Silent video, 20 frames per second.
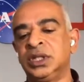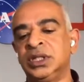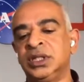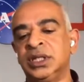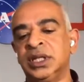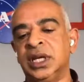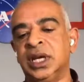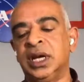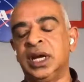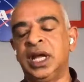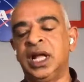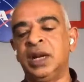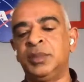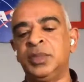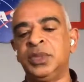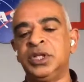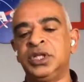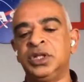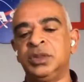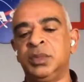is
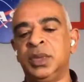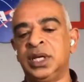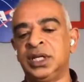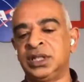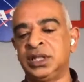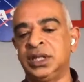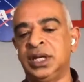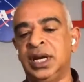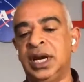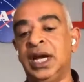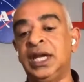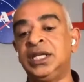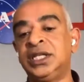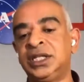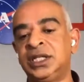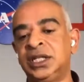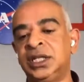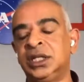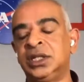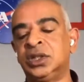helping to measure ice
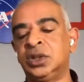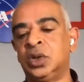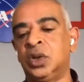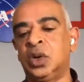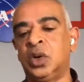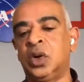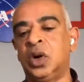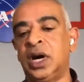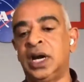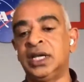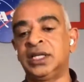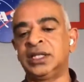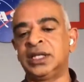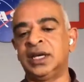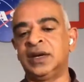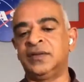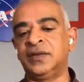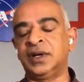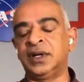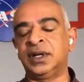sheet or ice
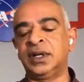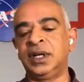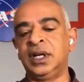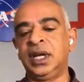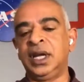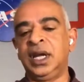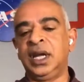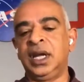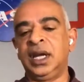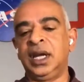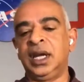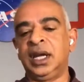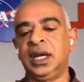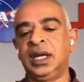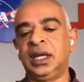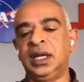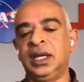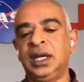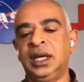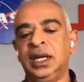cover.
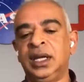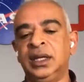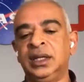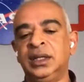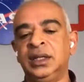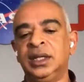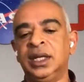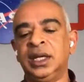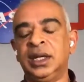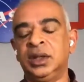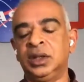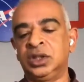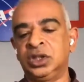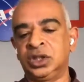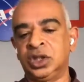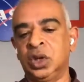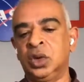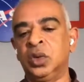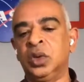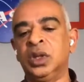And
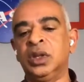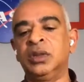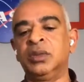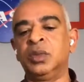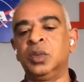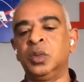so